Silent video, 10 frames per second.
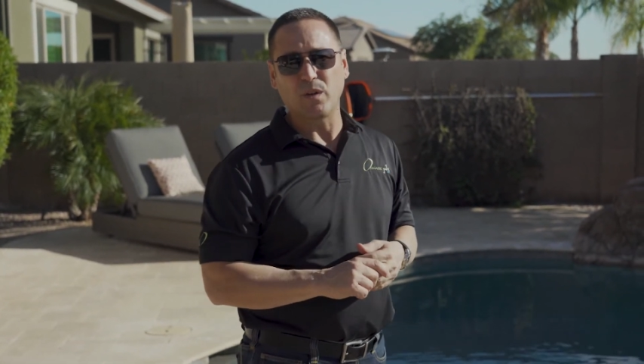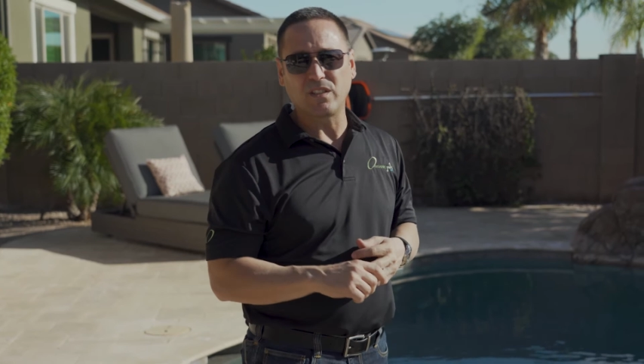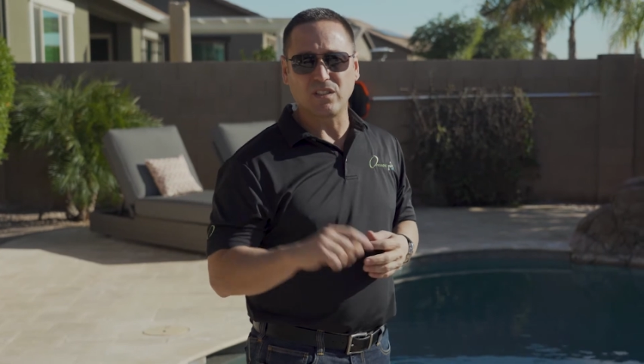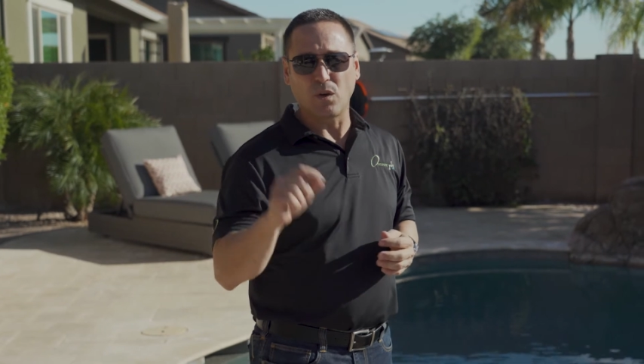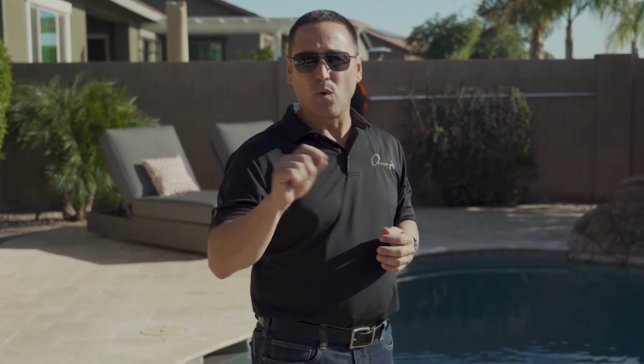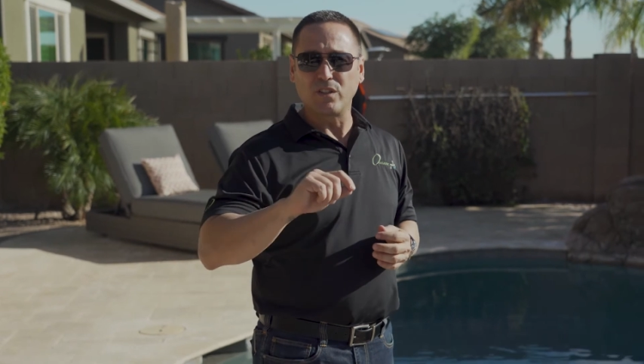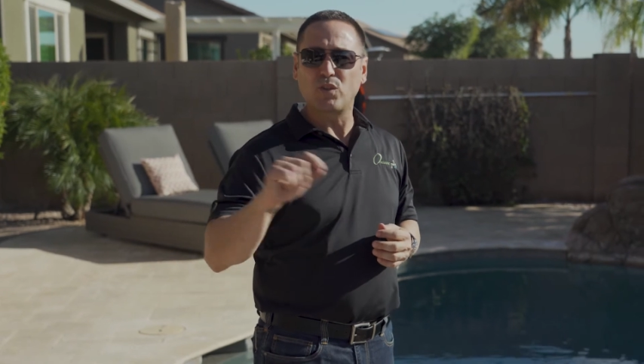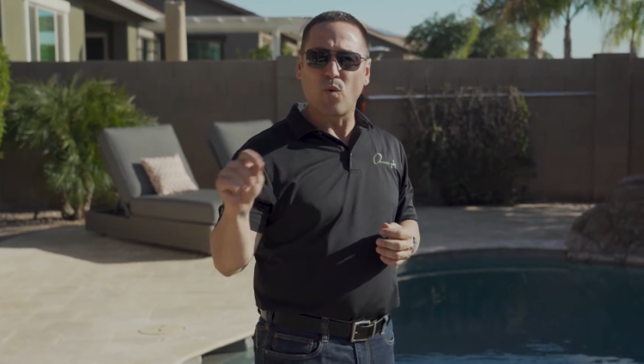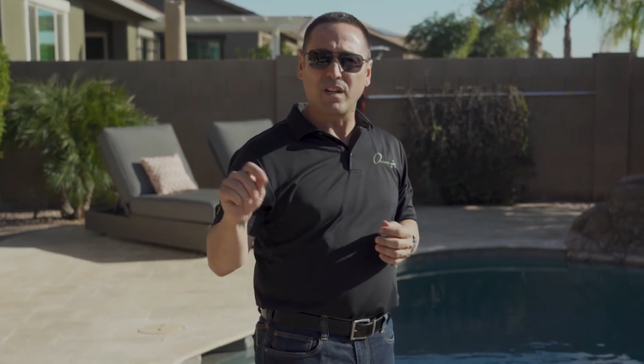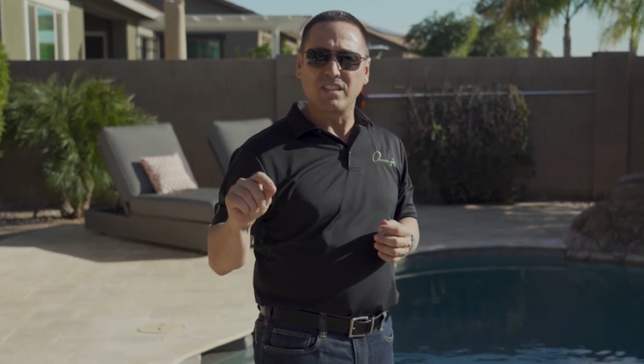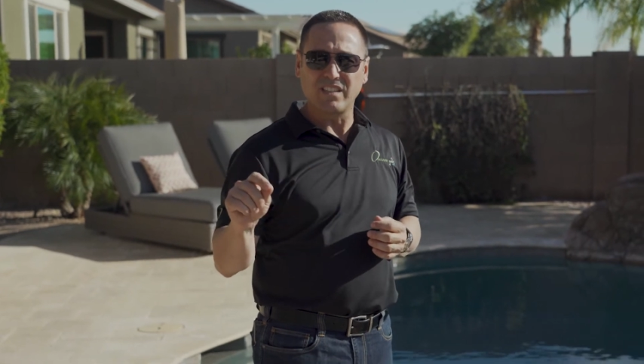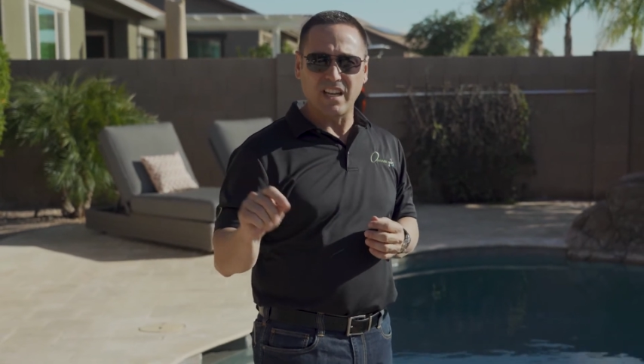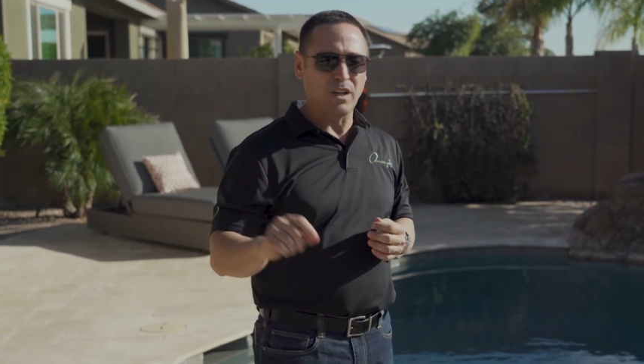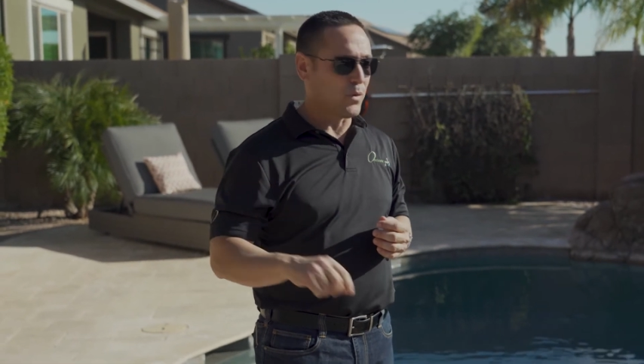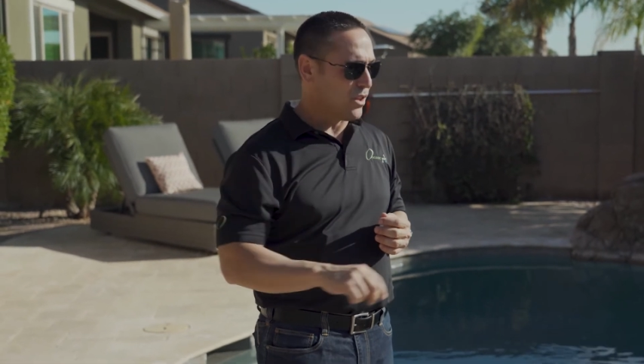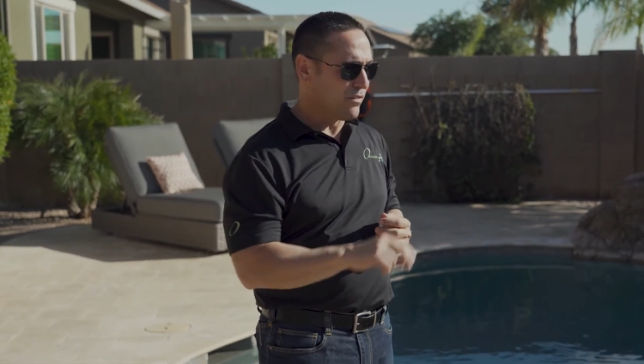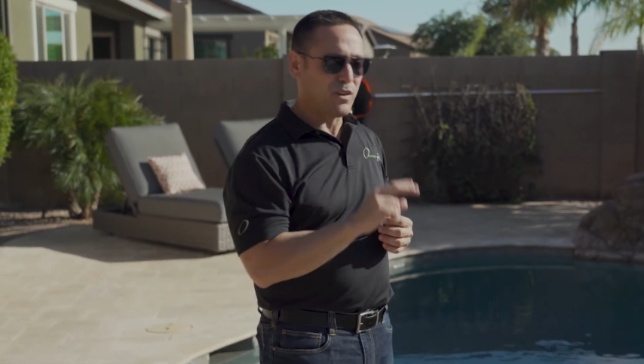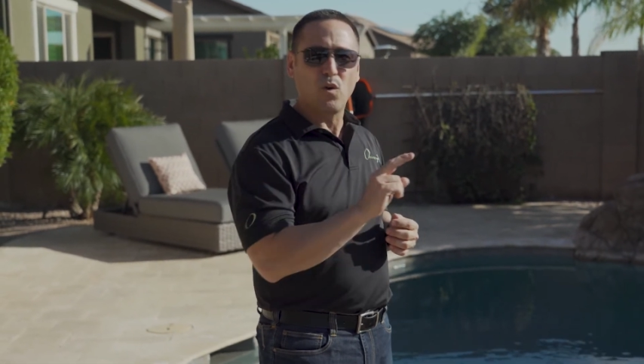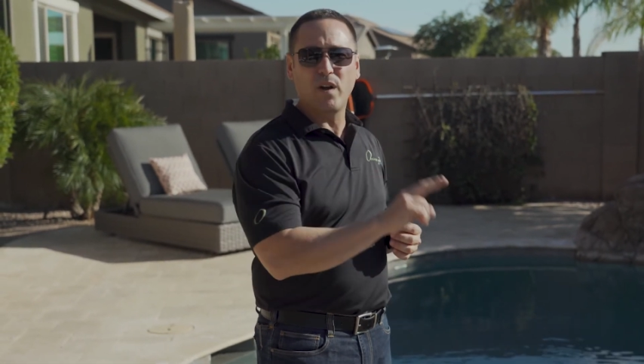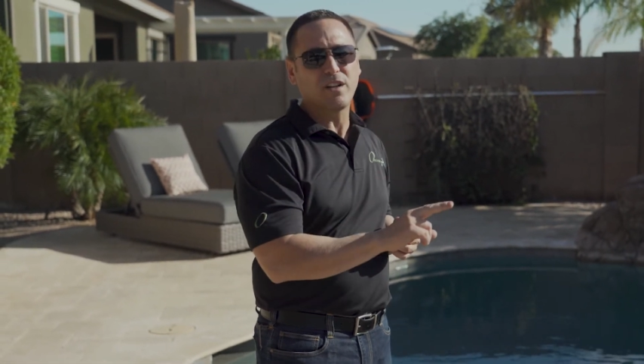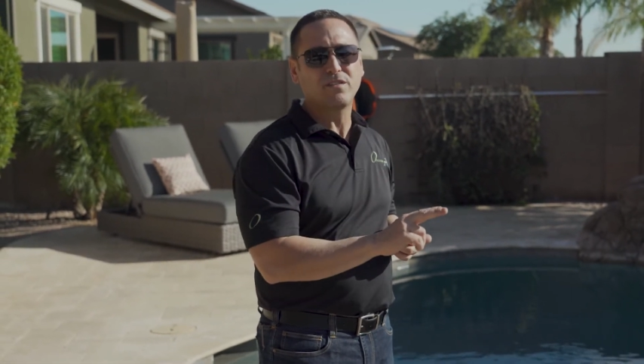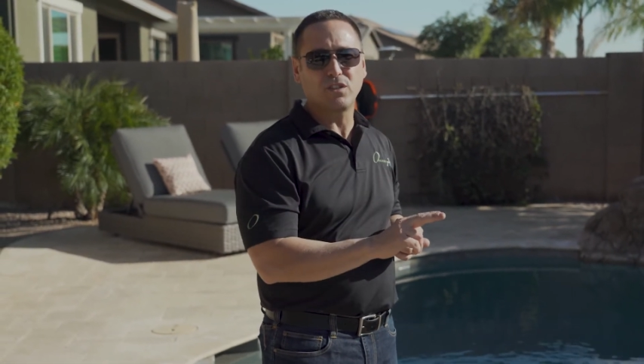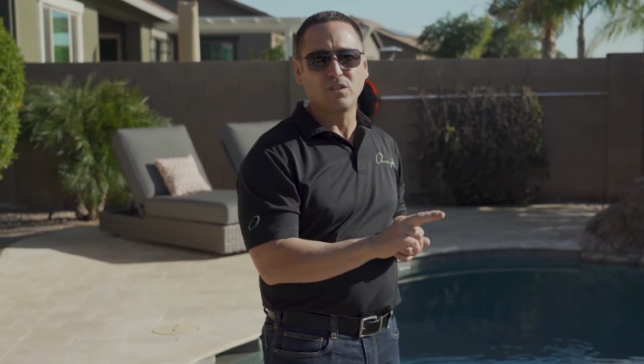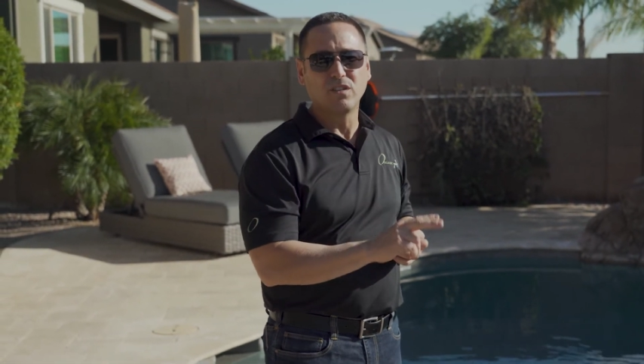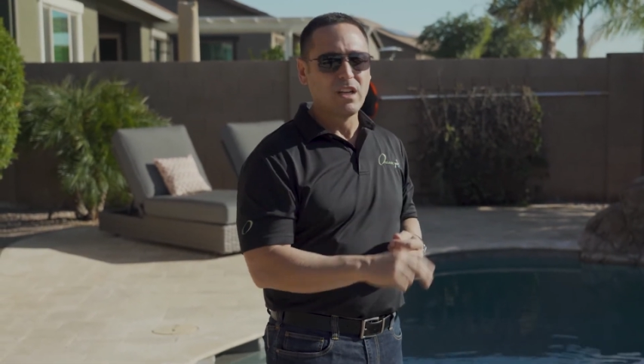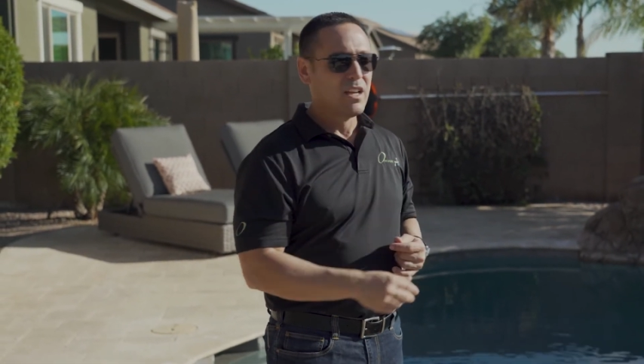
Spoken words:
which is a 120 setting with a flow rate of 2,